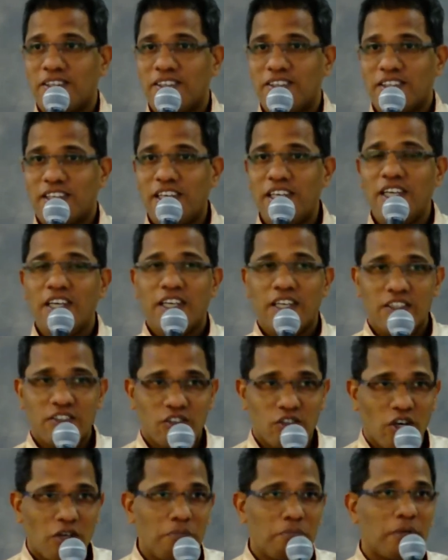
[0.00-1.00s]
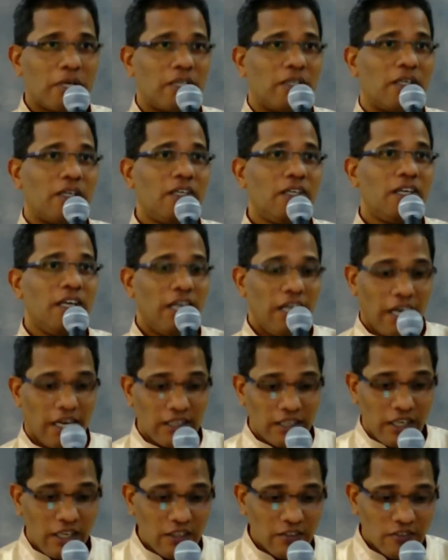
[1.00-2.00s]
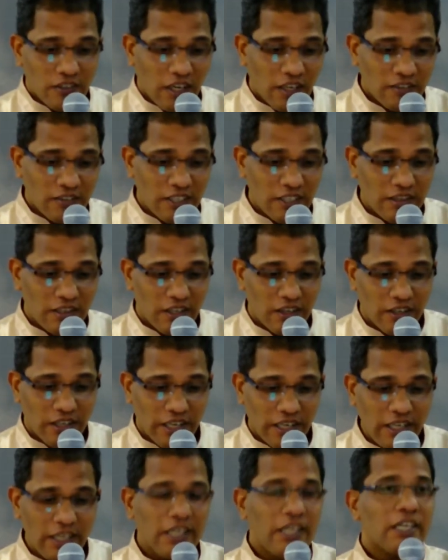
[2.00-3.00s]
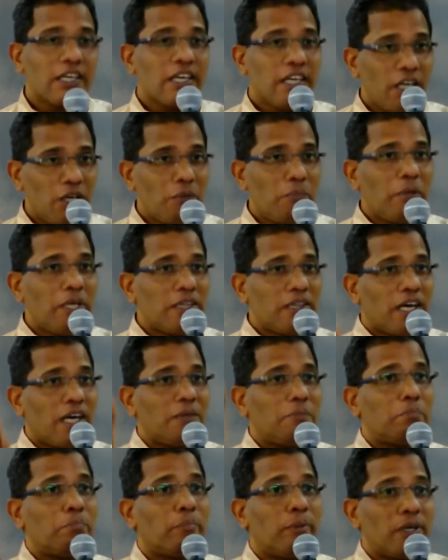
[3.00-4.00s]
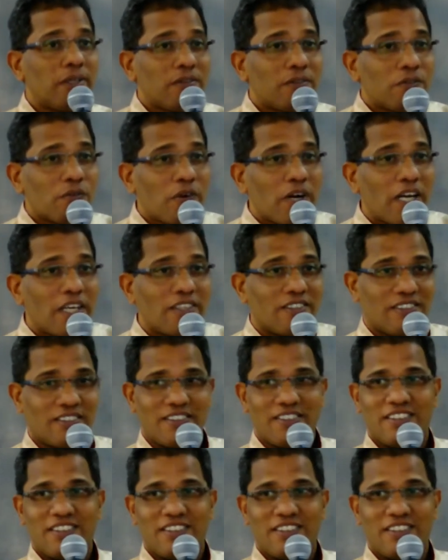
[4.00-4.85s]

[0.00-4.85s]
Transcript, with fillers: Okay, his own brother, and he is asking that, okay, give me that birthright,